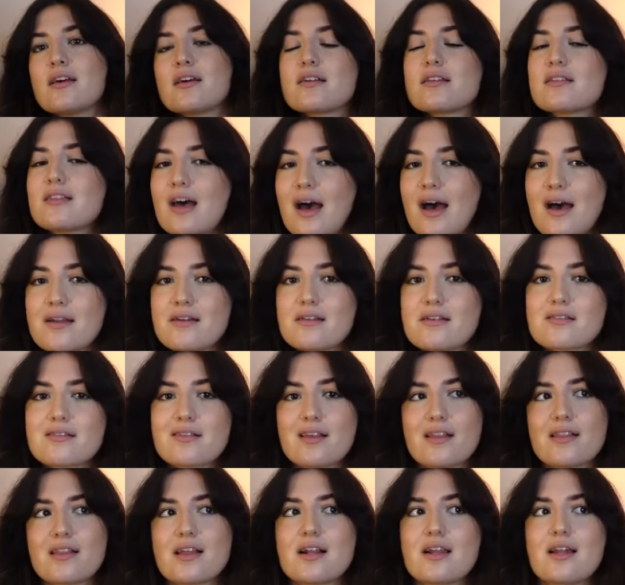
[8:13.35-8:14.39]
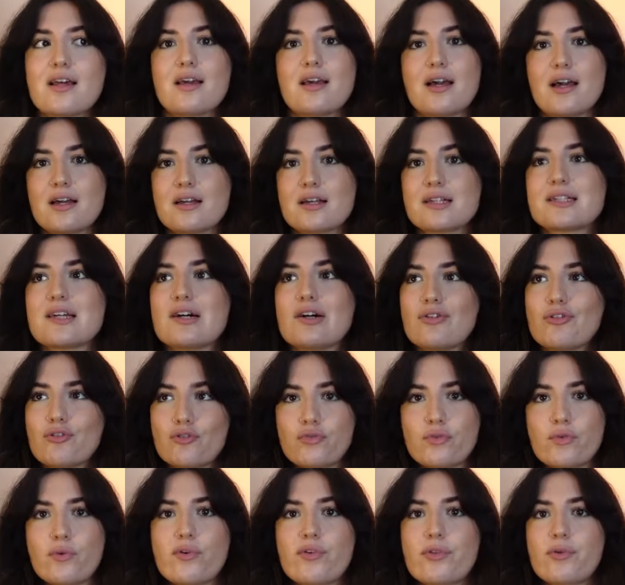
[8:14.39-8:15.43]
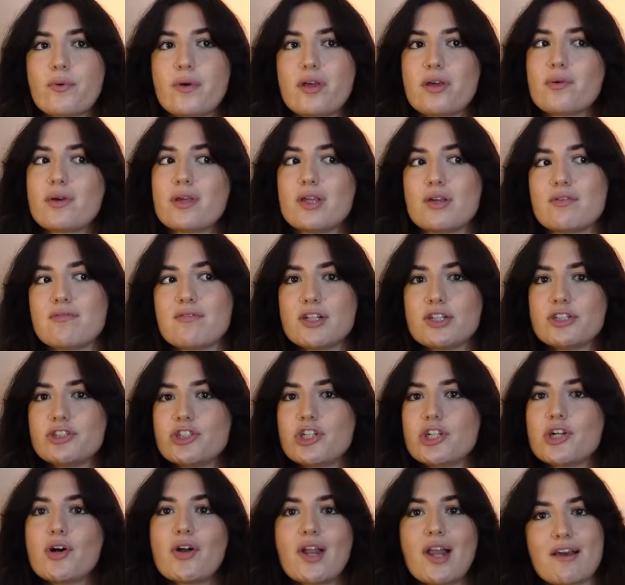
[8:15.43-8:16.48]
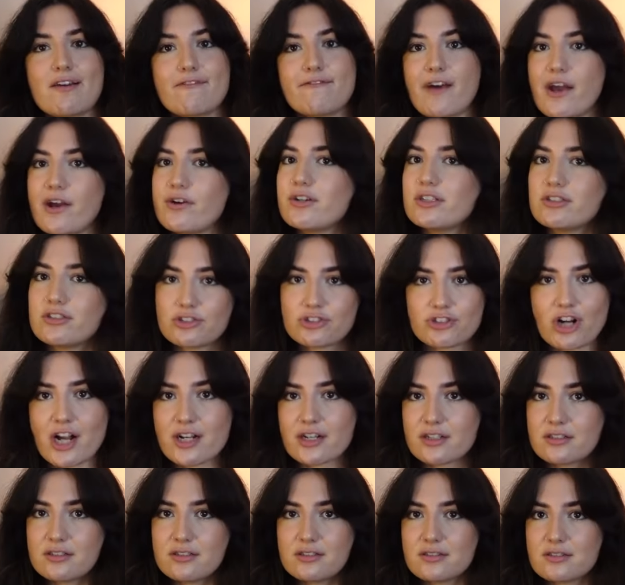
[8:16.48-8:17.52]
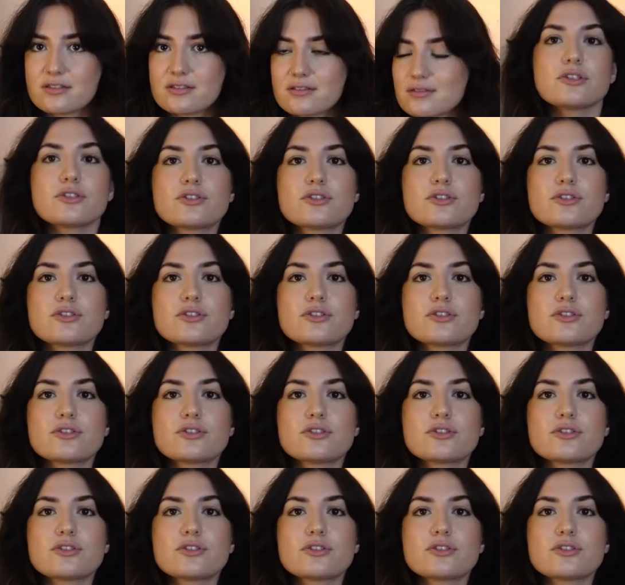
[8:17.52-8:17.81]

than something like ACOTAR or Fourth Wing that you've literally got like fairies and dragons.